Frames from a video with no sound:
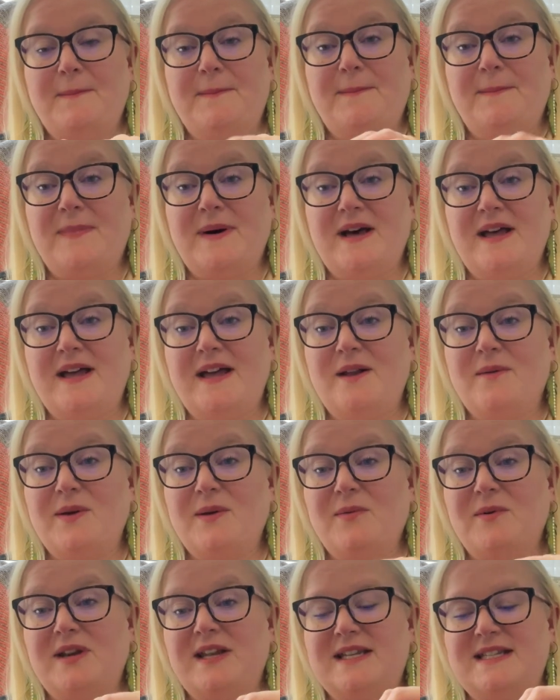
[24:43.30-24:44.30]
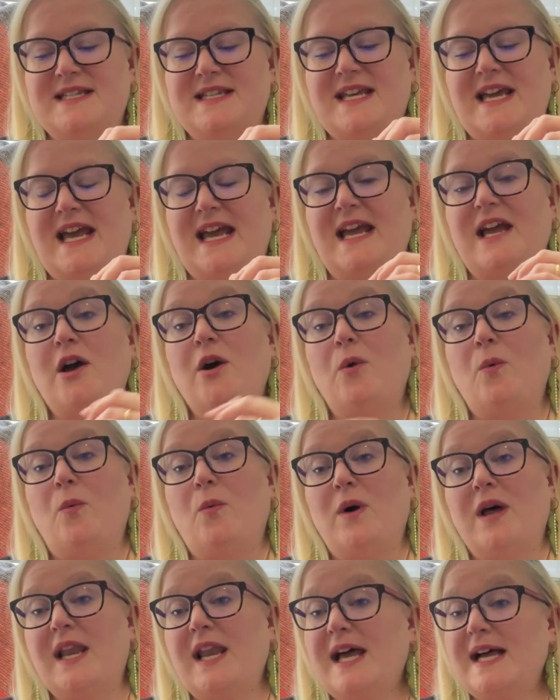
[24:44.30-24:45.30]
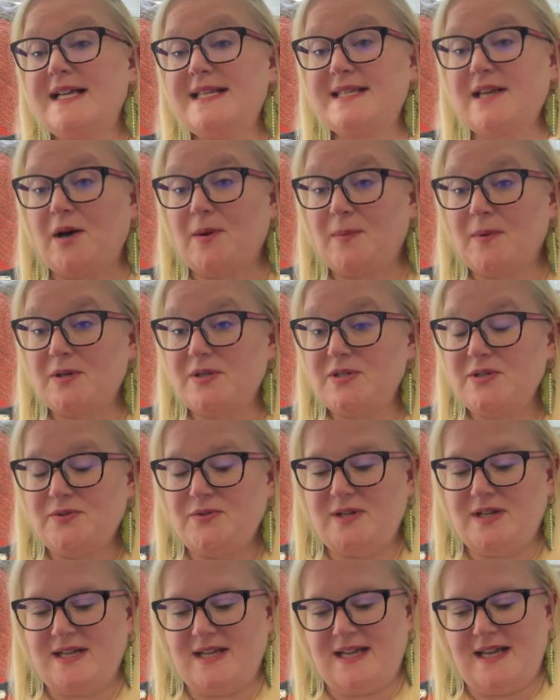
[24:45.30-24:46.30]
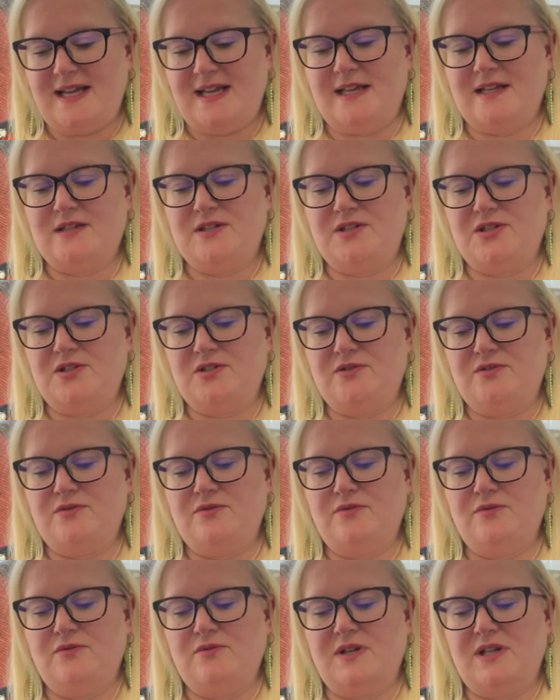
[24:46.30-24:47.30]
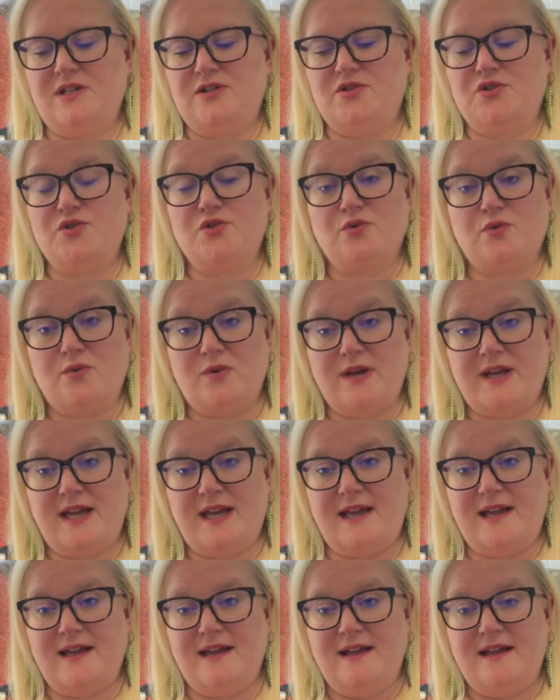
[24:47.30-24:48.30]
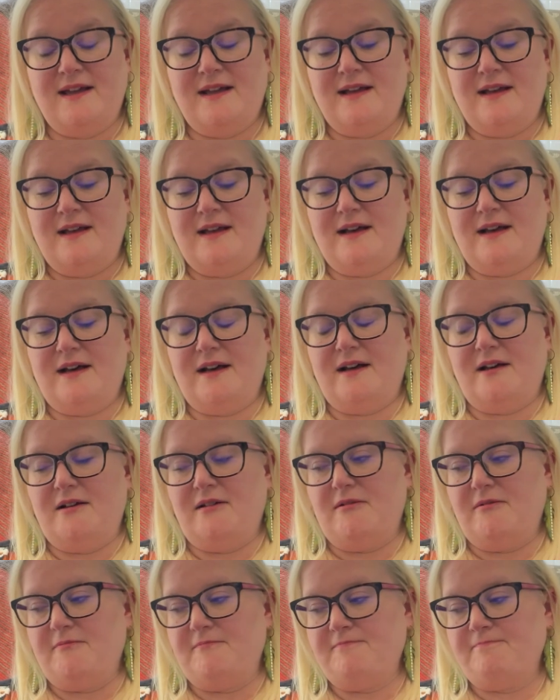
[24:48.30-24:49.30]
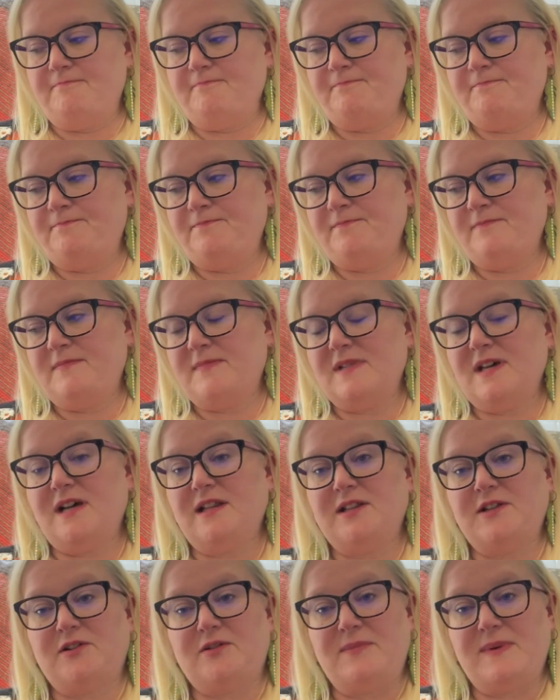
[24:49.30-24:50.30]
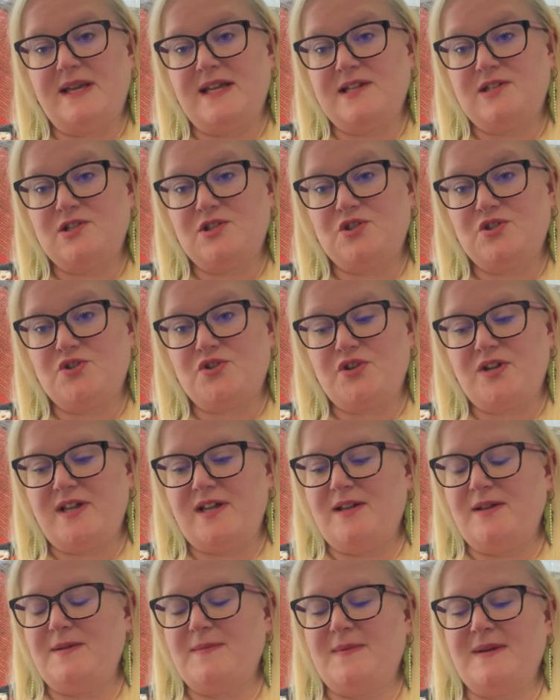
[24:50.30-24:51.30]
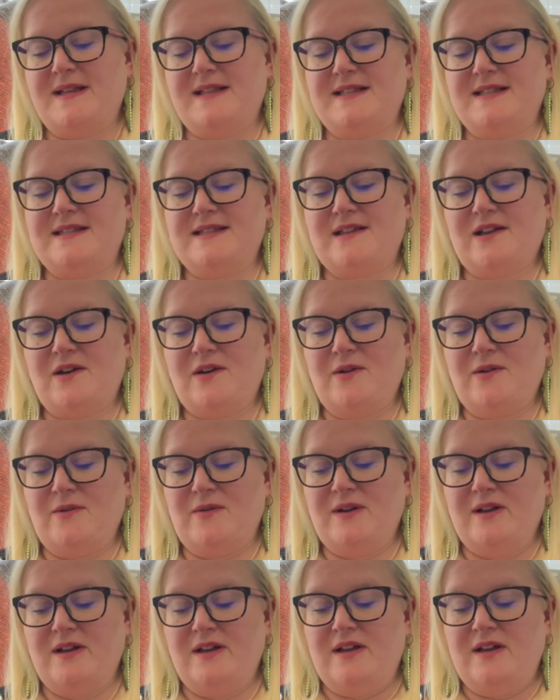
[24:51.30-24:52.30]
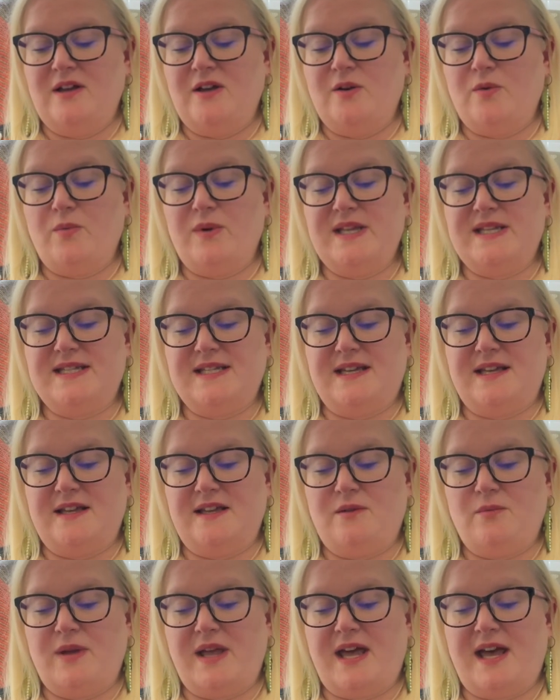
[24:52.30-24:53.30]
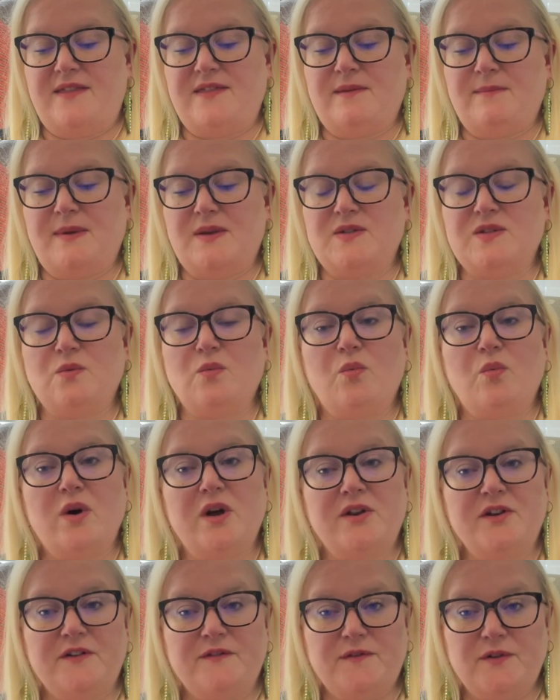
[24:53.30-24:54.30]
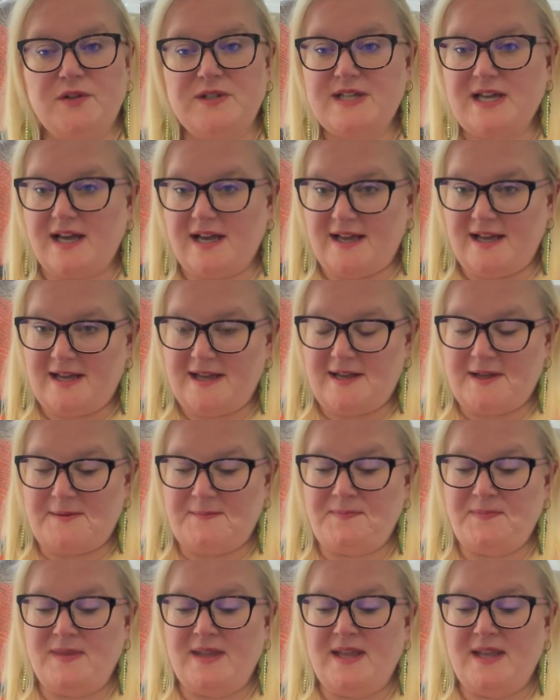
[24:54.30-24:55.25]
but we wanted to take one last opportunity to enjoy a little beach trip. And so we did. We had the most wonderful time.